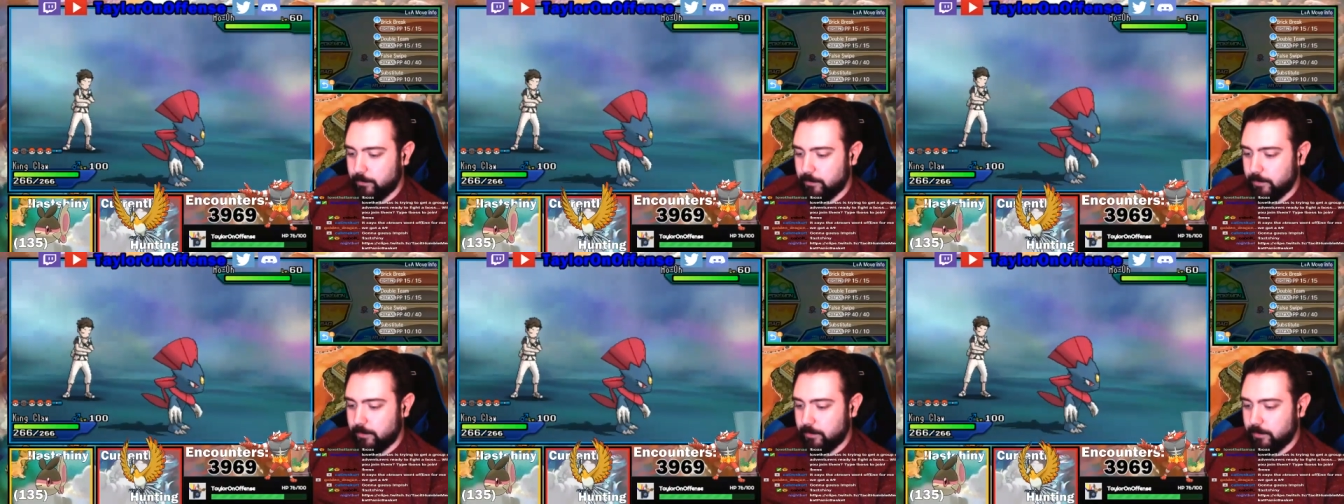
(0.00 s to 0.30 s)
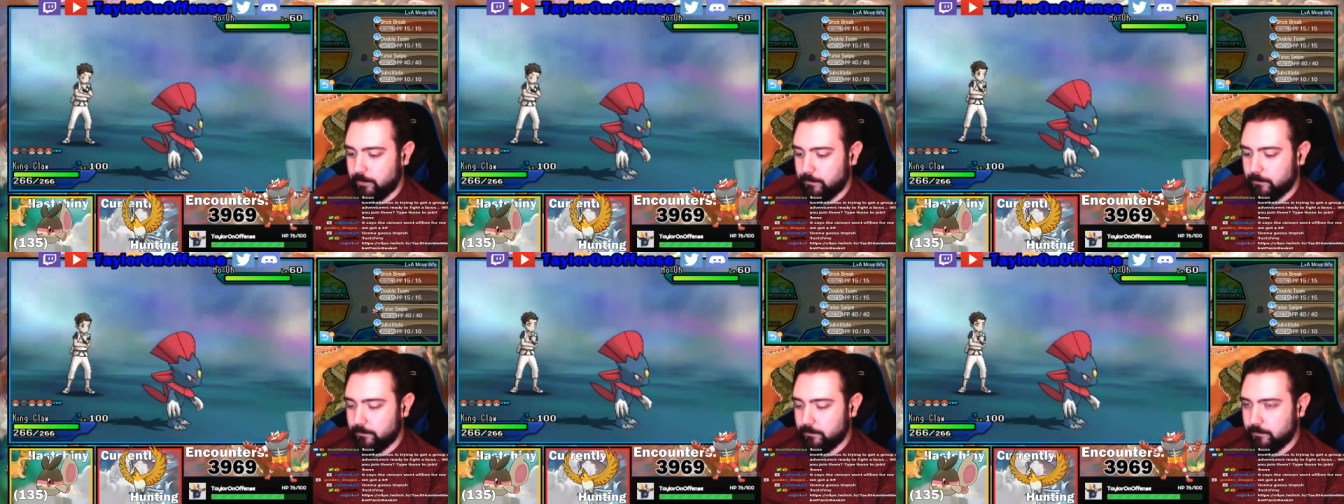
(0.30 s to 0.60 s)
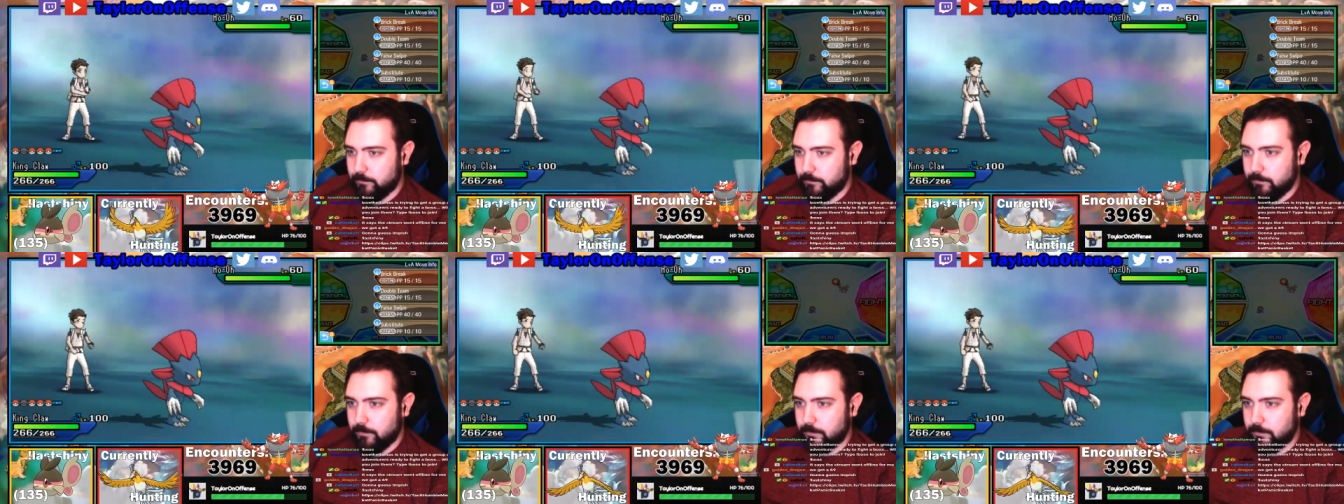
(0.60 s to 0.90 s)
we're good.
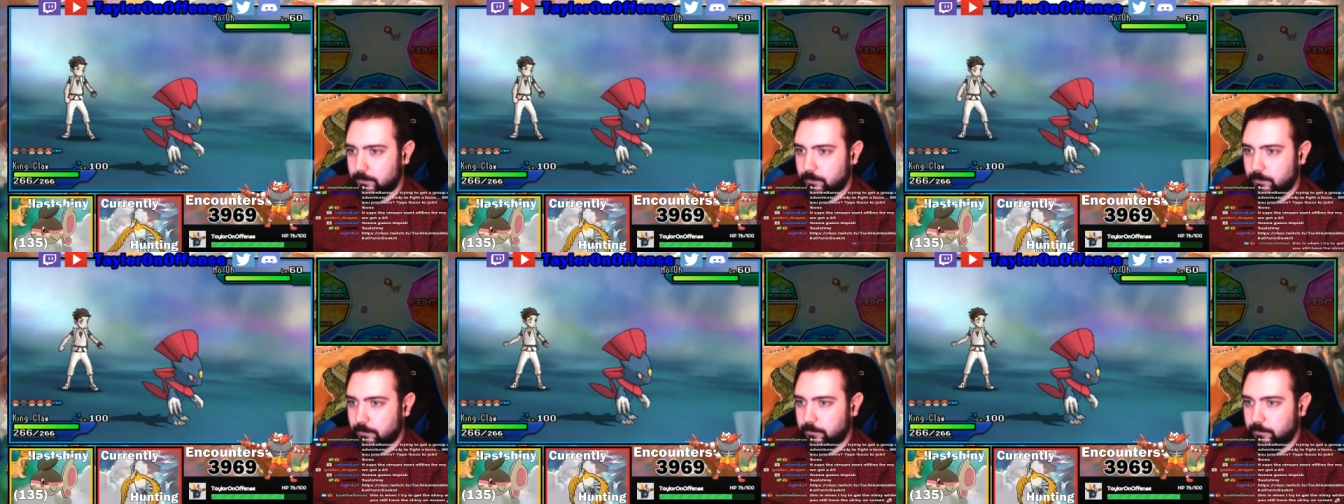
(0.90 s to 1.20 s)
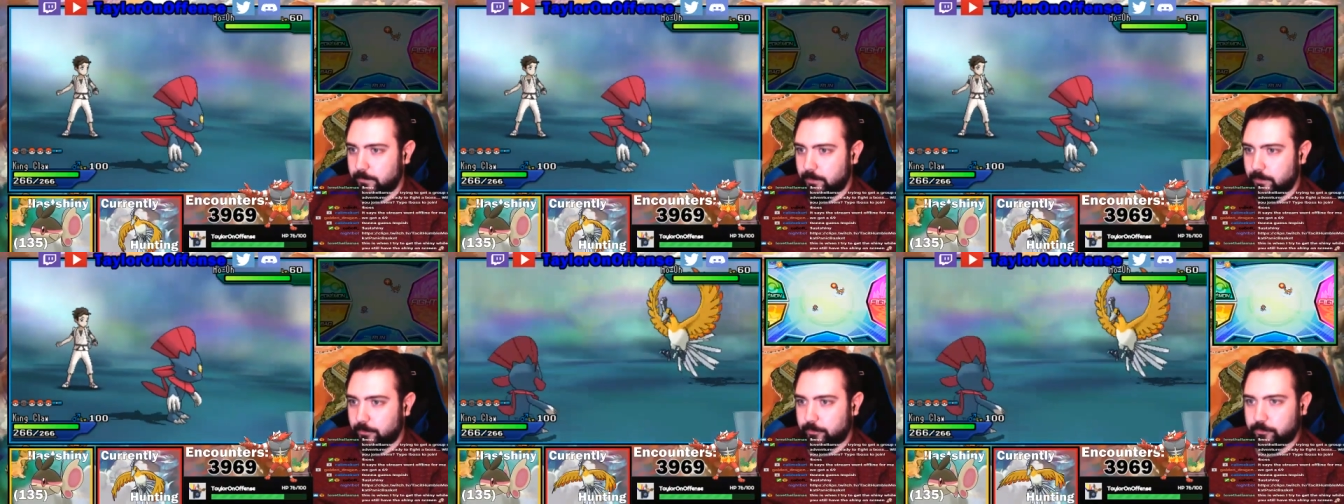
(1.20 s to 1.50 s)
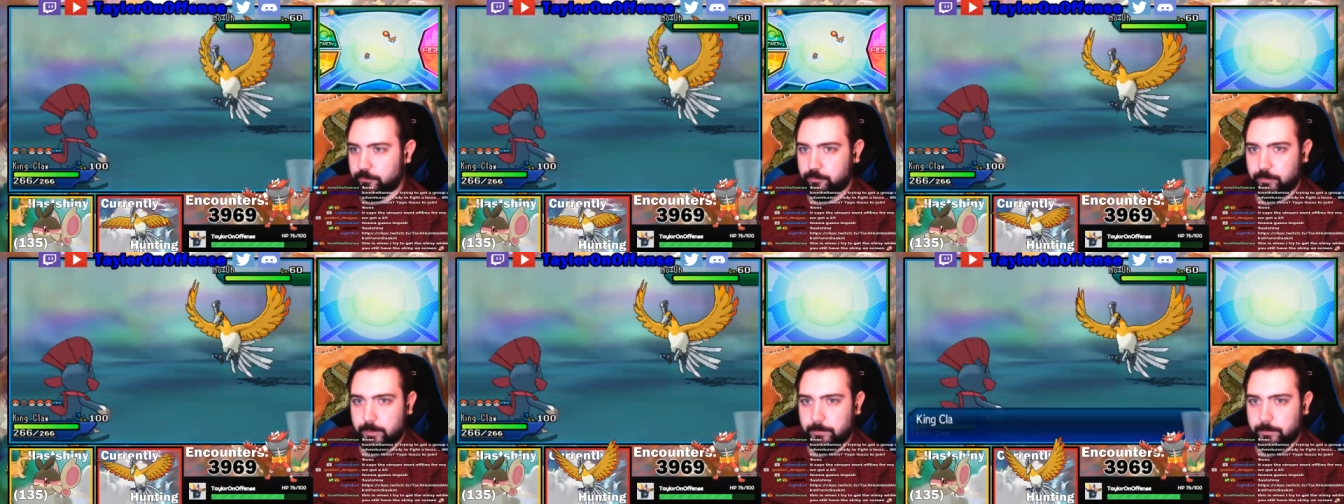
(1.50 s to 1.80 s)
Faro
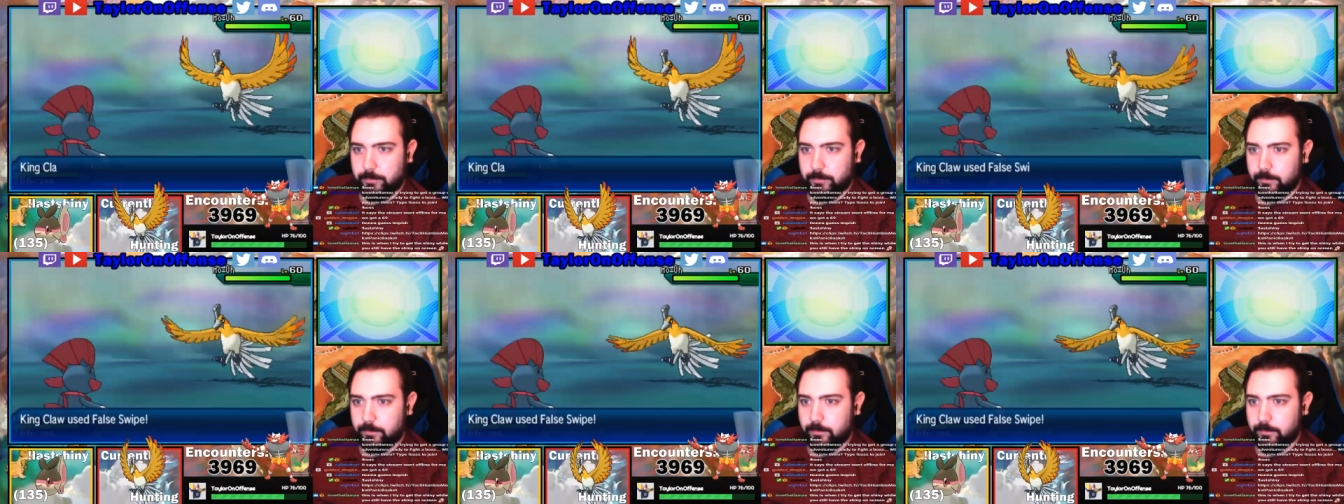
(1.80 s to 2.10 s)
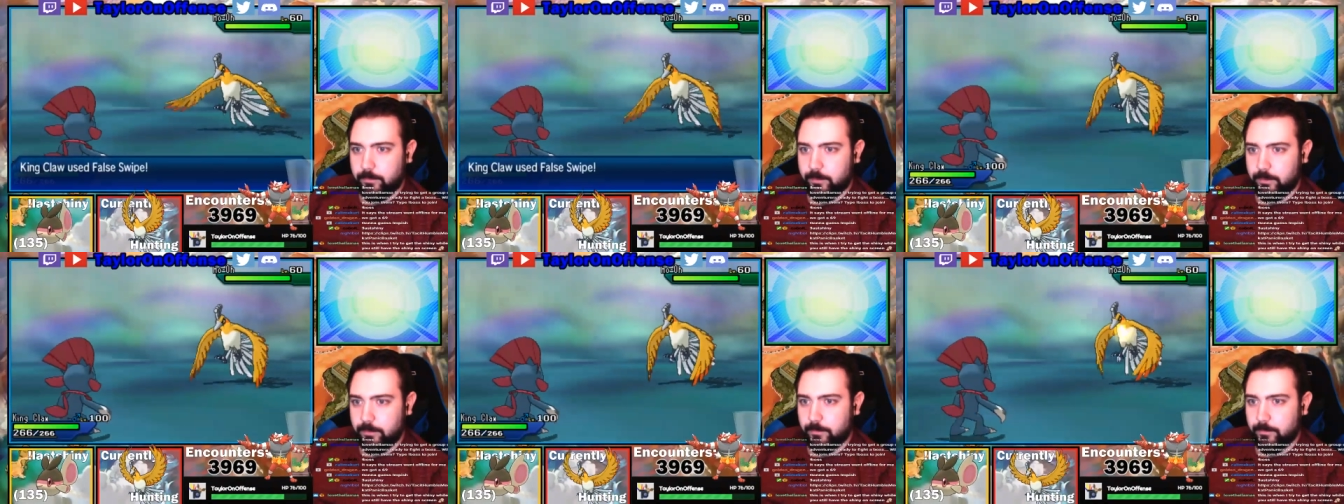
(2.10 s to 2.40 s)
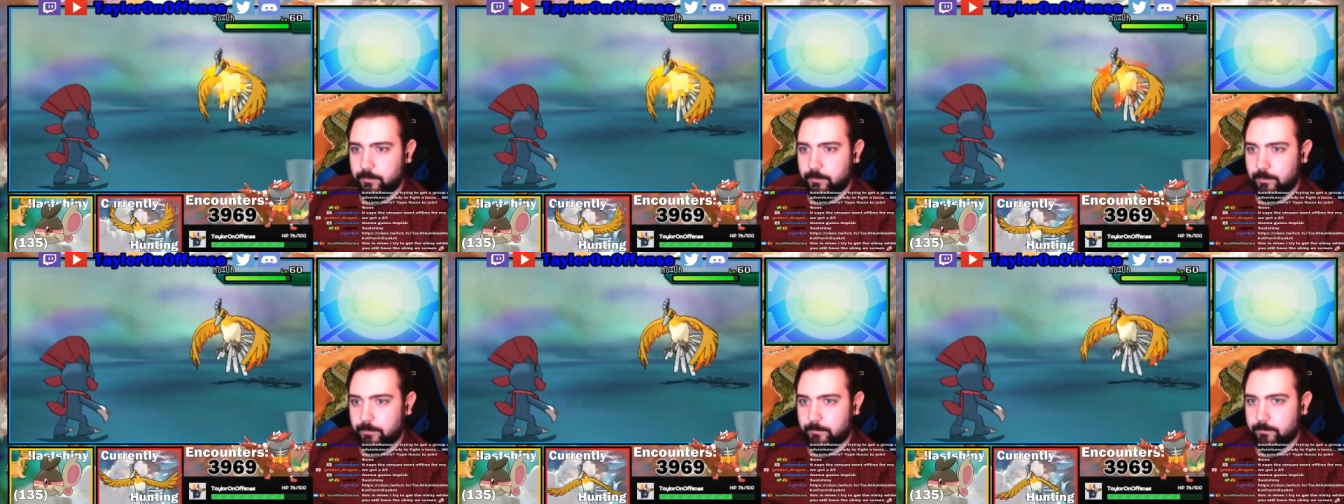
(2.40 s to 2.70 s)
Schwip,
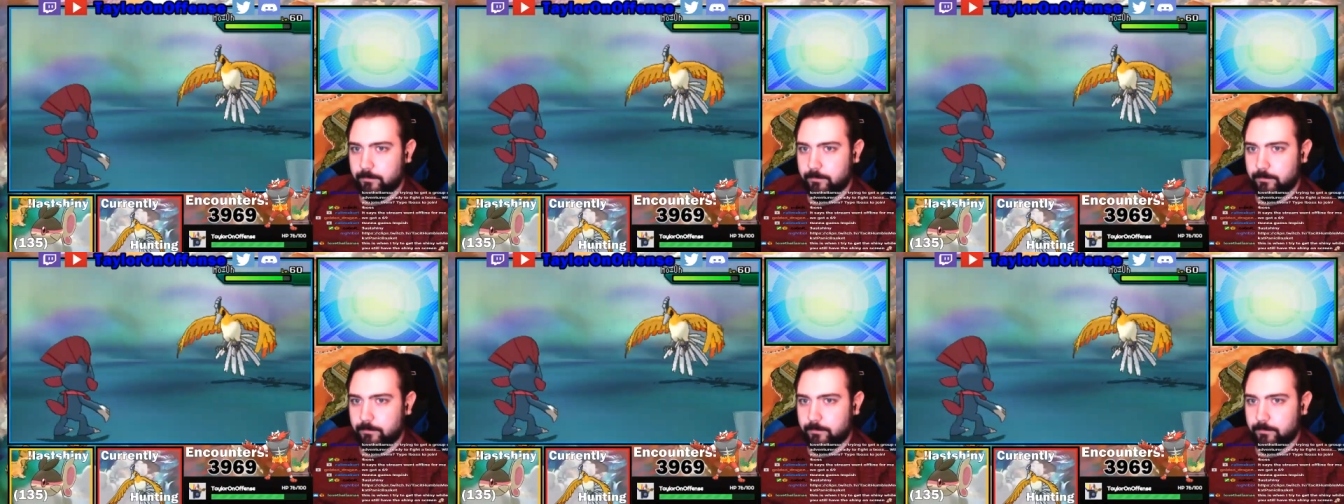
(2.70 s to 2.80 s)
go!